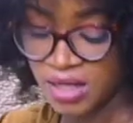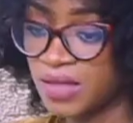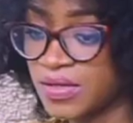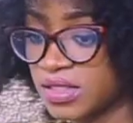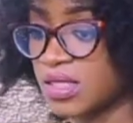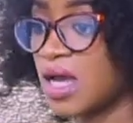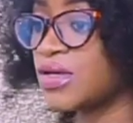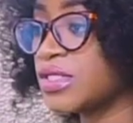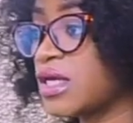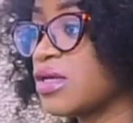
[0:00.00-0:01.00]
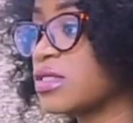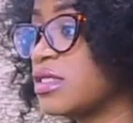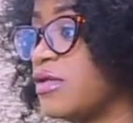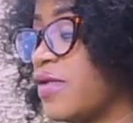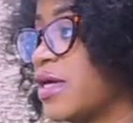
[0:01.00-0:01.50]
Now this is how you take your
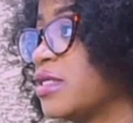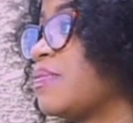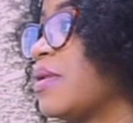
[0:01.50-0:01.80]
sleeve length.